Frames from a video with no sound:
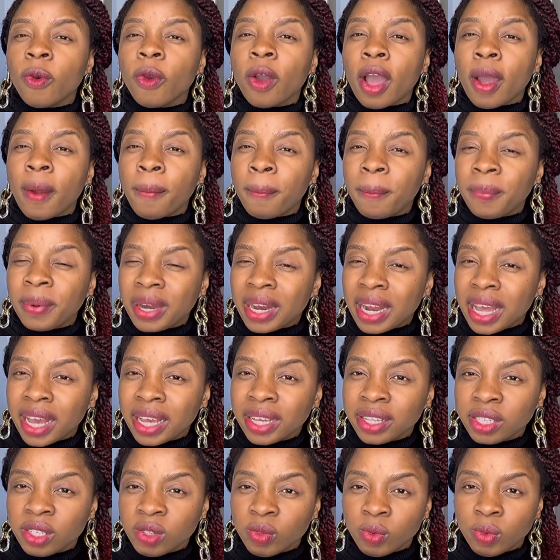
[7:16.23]

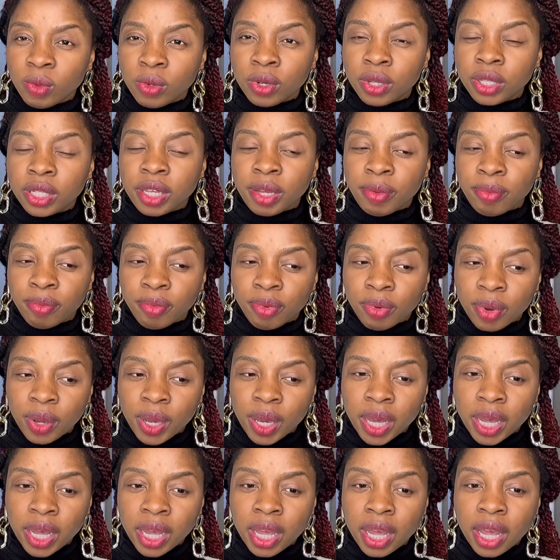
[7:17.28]
applying the word in
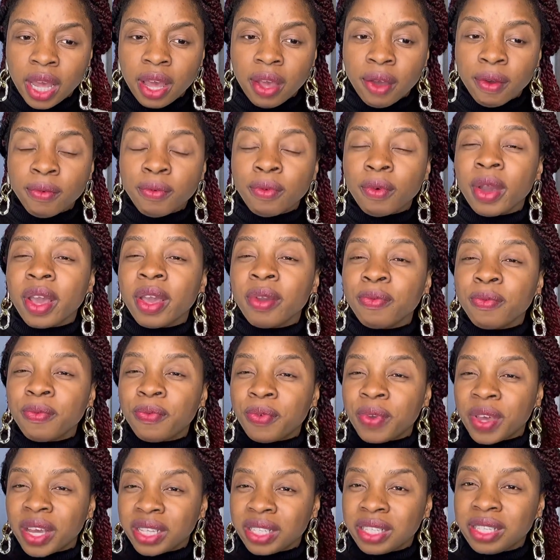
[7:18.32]
prayer for
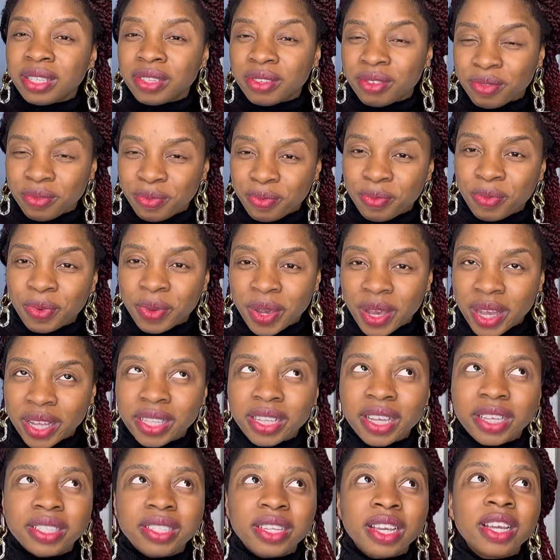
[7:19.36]
effective prayer
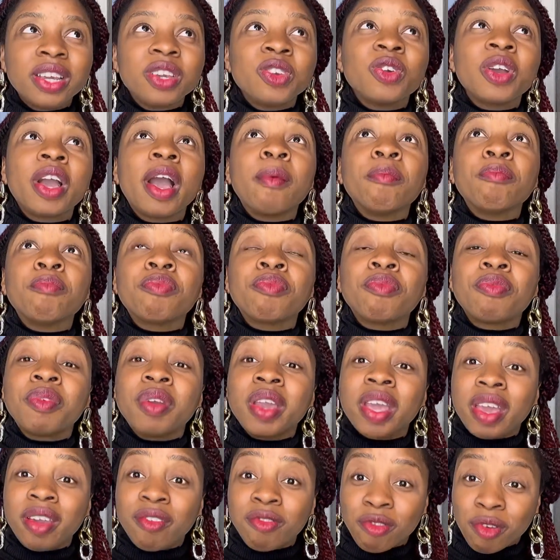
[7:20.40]
that, that, you can
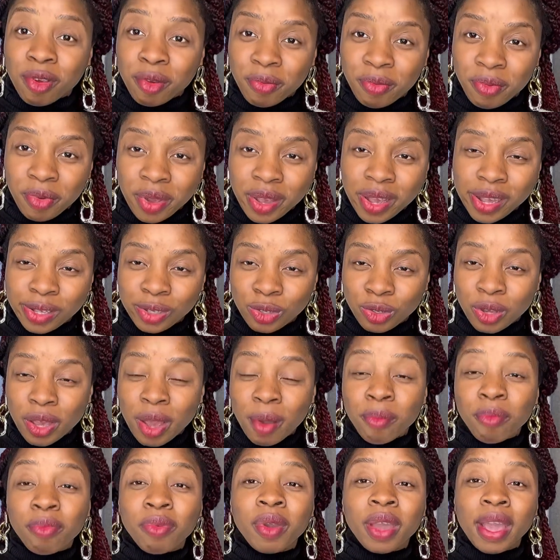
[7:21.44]
pray wrong prayers you
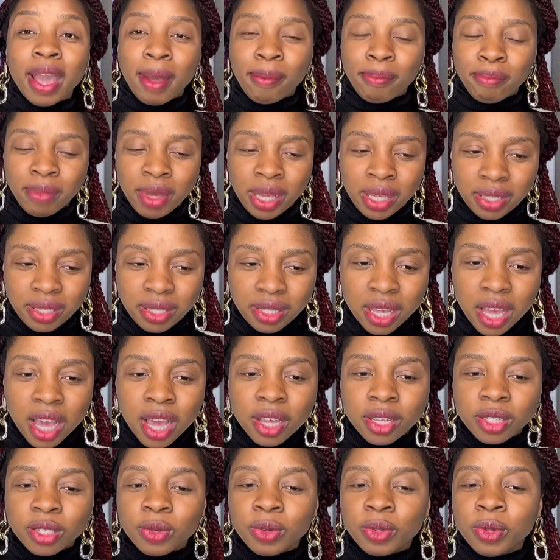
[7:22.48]
can pray and miss
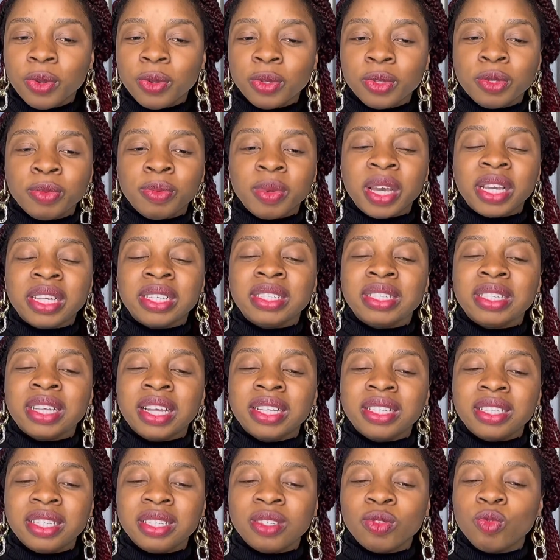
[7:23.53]
so we don't want to be
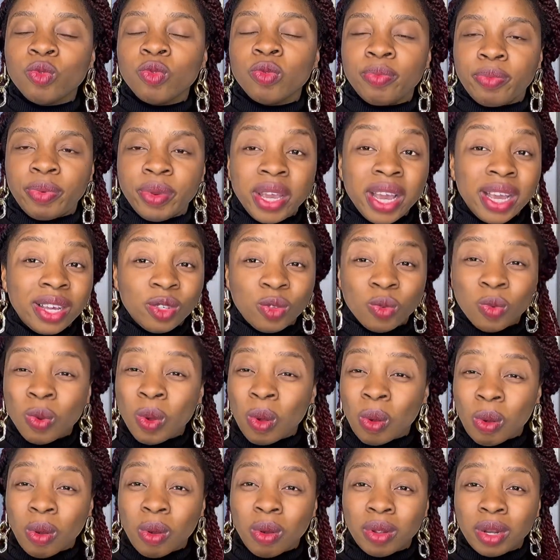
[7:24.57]
exacting prayer is
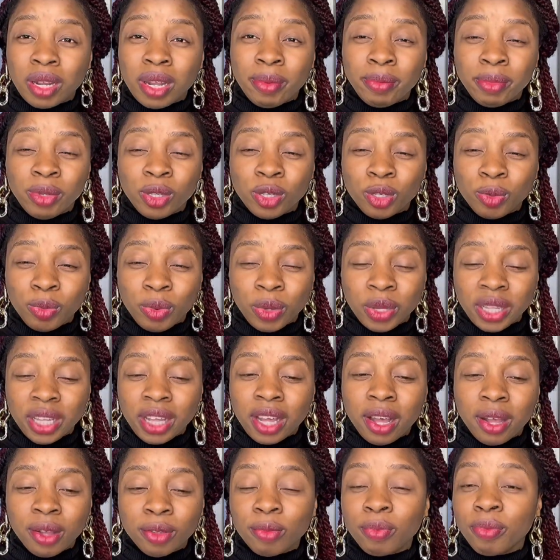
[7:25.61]
work let me just point that
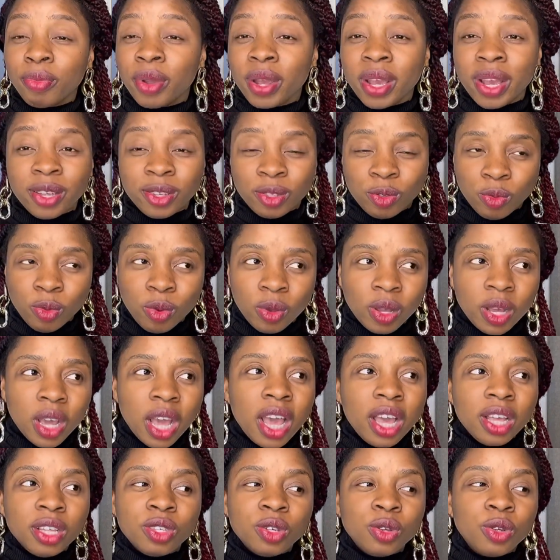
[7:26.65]
out prayer is work
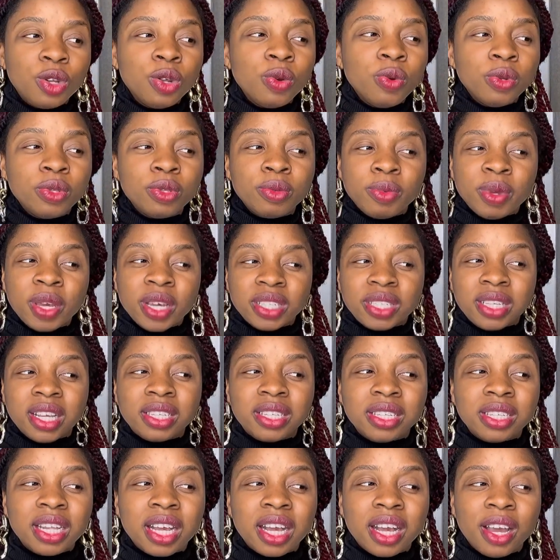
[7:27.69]
so you don't want to be
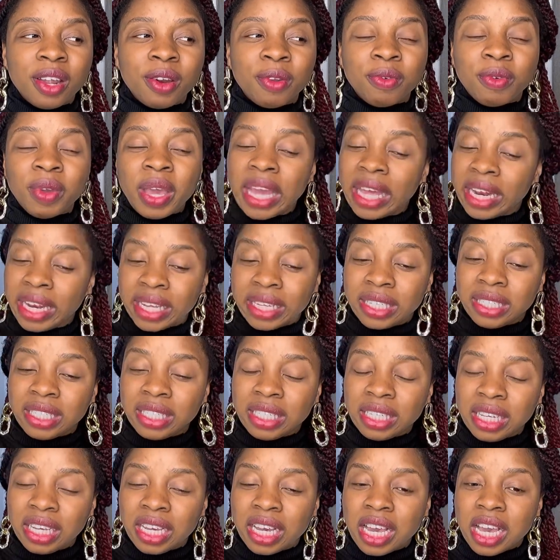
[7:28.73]
exacting that kind of
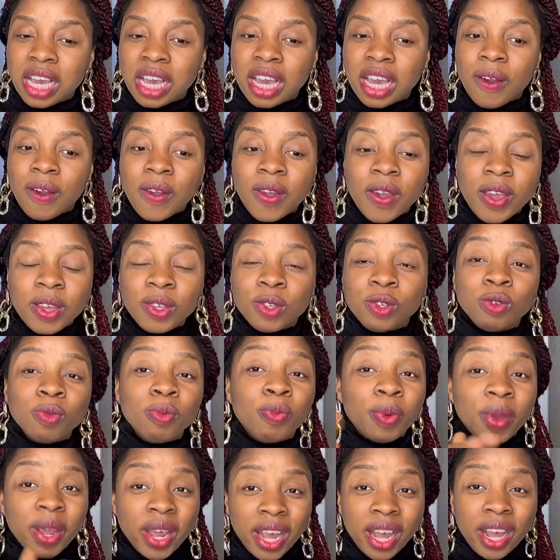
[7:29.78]
energy into
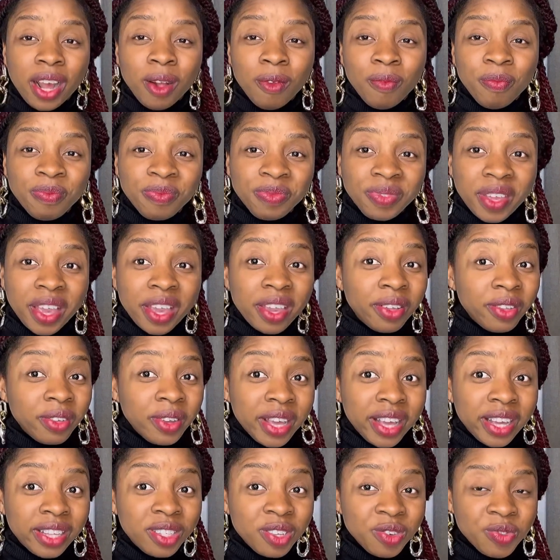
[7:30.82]
prayer and you're not
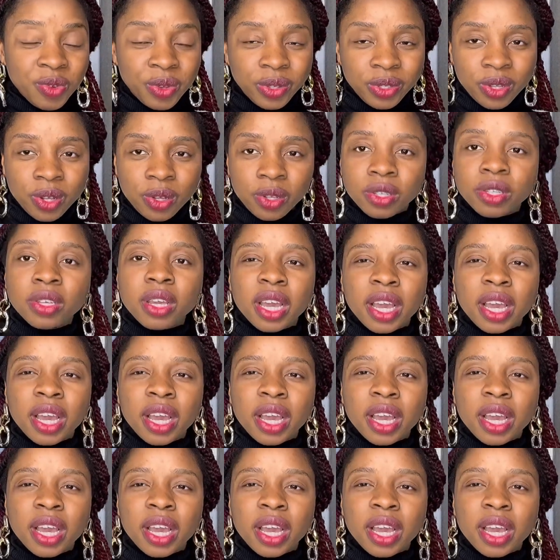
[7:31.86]
getting results